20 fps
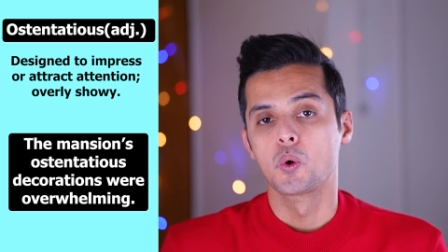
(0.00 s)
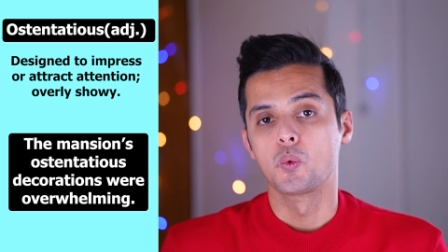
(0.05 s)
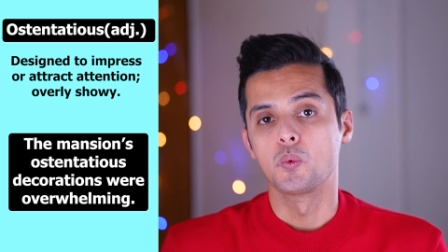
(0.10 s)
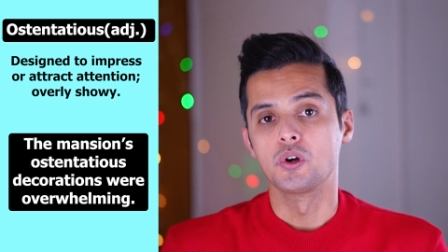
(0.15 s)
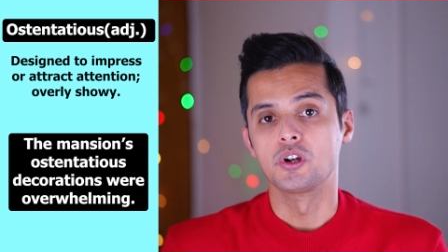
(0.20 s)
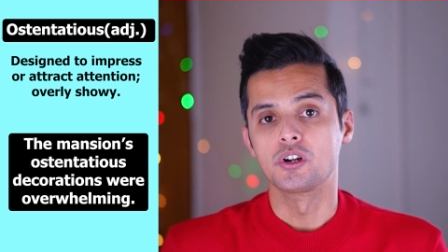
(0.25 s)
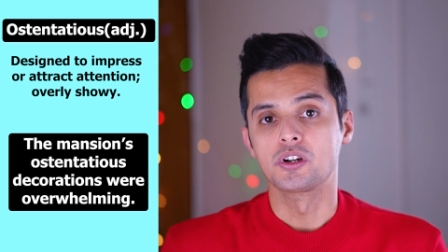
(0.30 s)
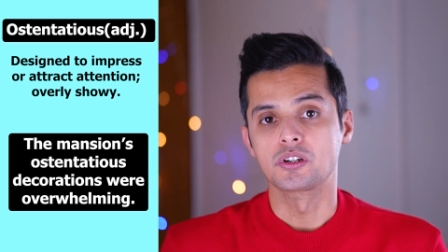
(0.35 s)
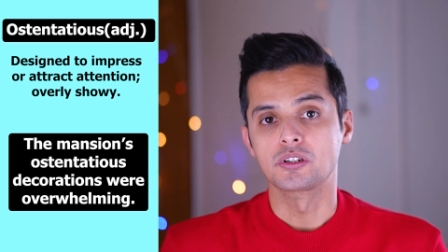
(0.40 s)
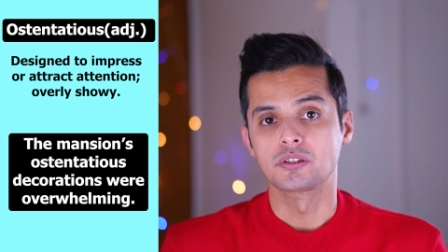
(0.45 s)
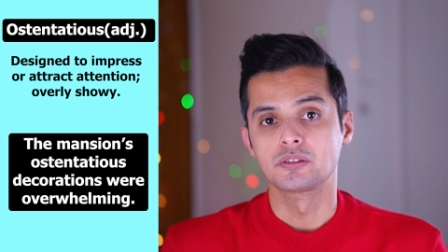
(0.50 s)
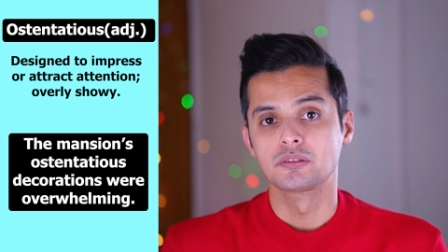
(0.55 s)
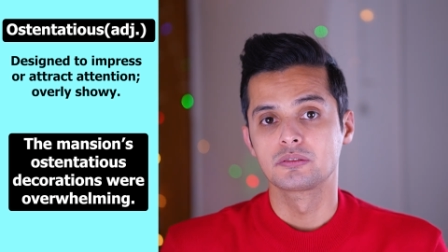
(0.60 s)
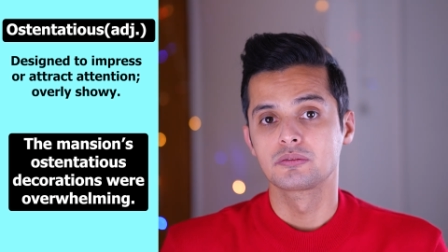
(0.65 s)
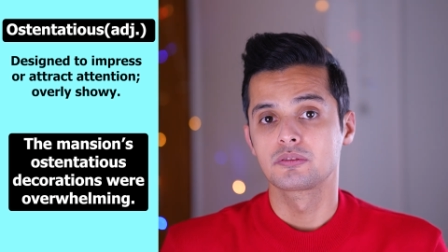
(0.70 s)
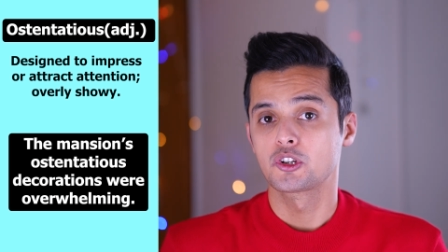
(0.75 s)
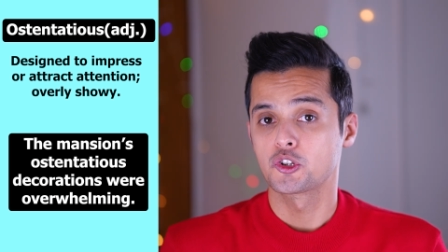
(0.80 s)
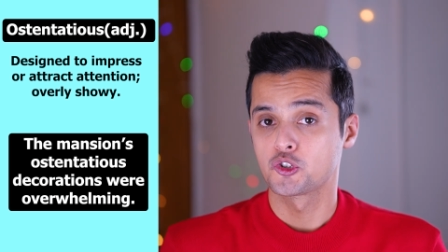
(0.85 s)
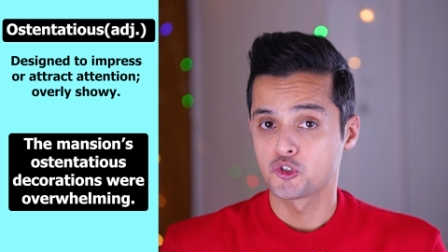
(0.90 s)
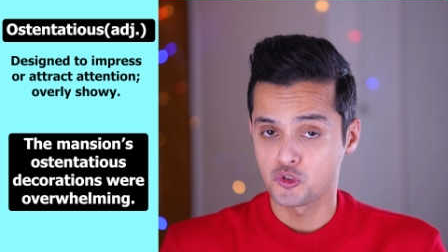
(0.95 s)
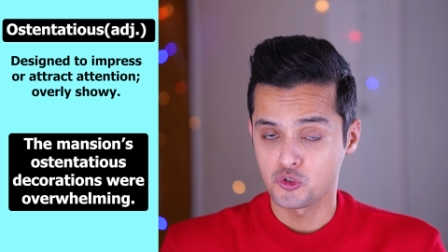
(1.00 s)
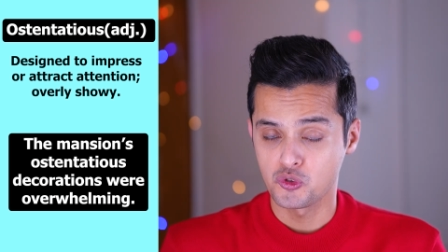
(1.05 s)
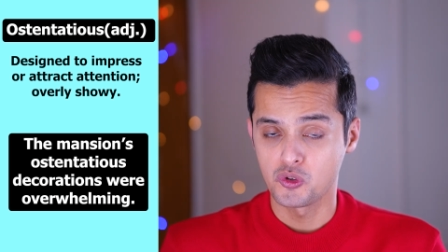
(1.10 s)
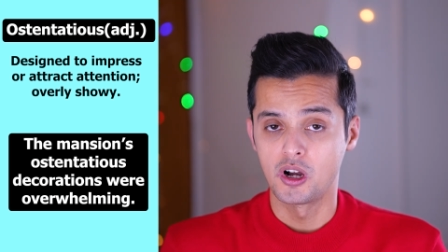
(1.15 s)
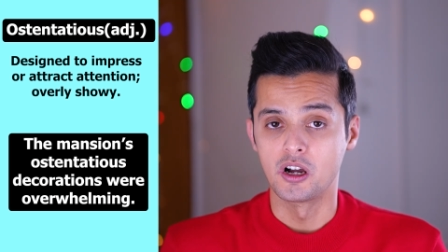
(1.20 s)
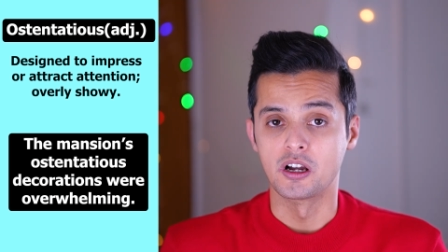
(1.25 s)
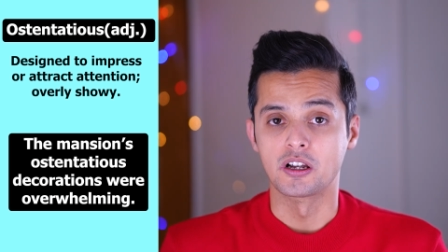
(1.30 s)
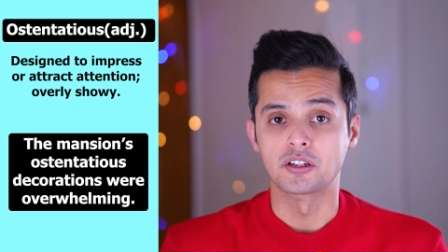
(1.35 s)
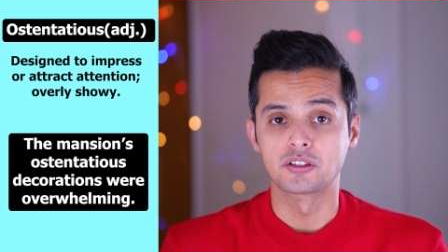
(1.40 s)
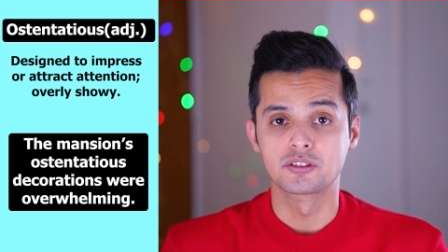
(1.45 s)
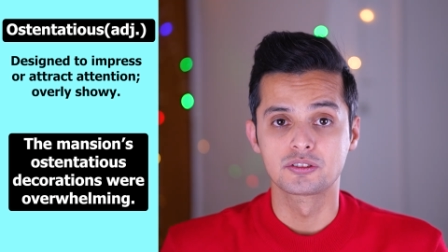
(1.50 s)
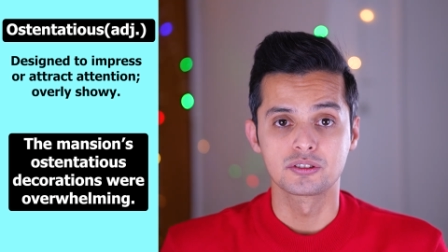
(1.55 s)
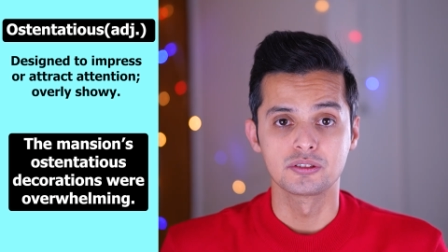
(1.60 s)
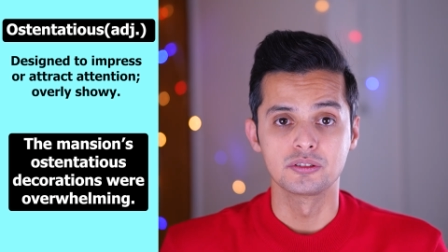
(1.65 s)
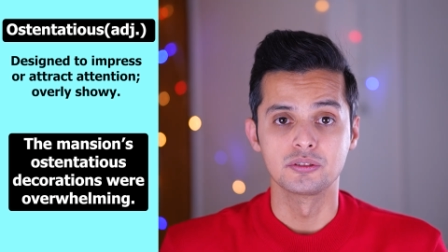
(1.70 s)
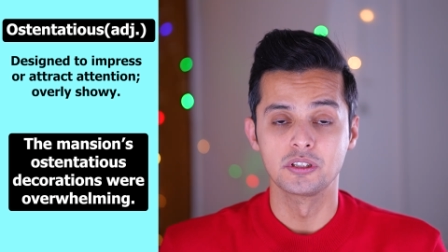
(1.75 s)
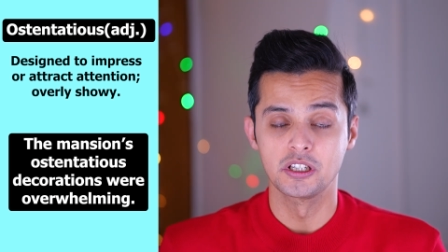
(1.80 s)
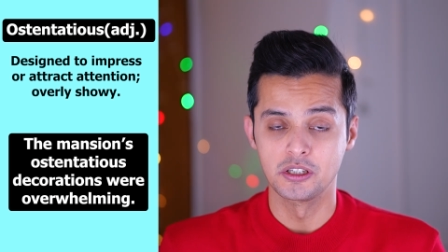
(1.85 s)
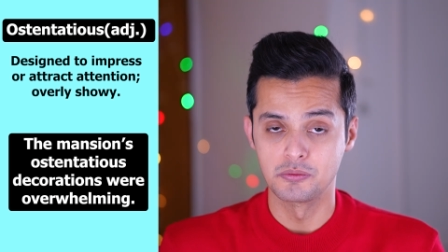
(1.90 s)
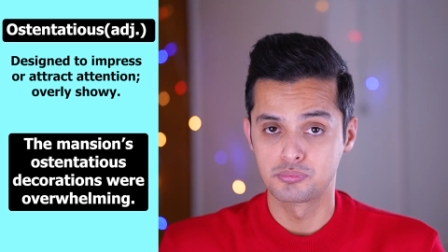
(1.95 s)
were strong
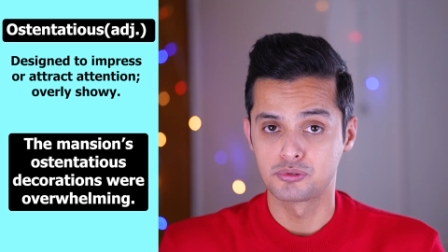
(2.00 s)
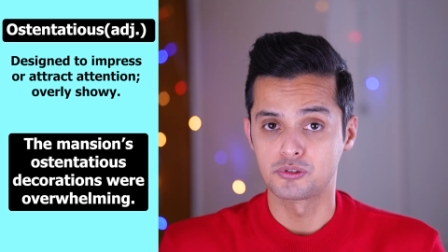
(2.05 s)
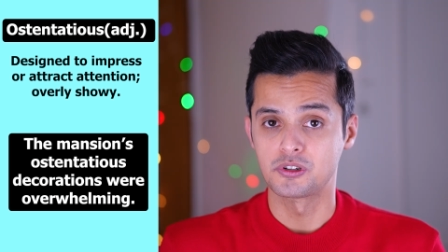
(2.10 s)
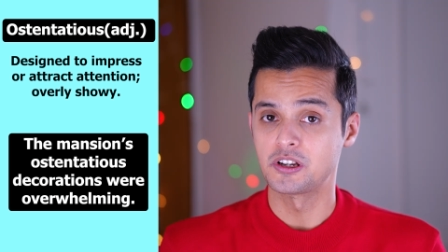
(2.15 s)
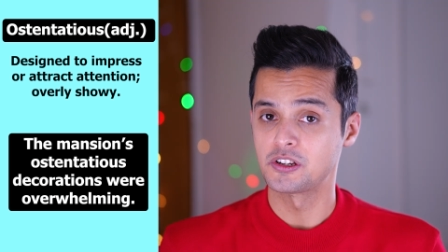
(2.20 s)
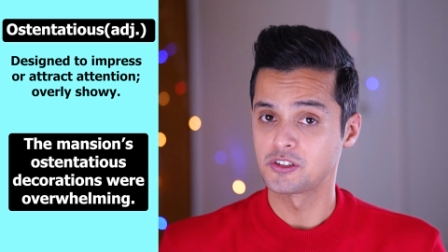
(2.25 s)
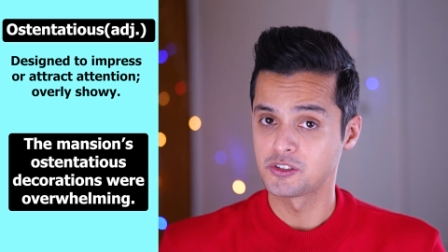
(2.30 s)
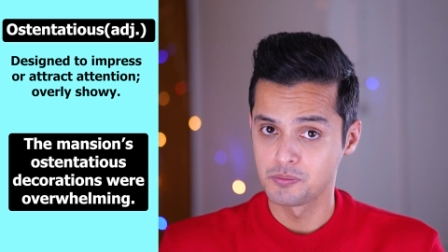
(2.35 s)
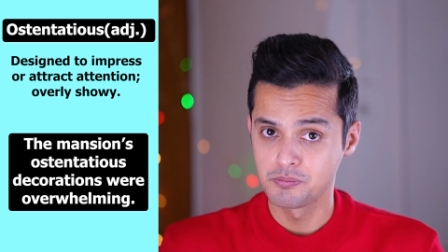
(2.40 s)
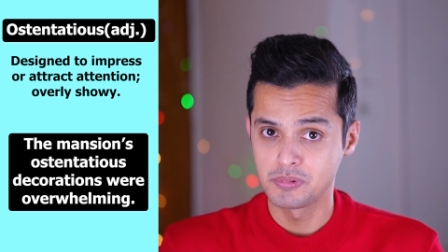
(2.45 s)
to impress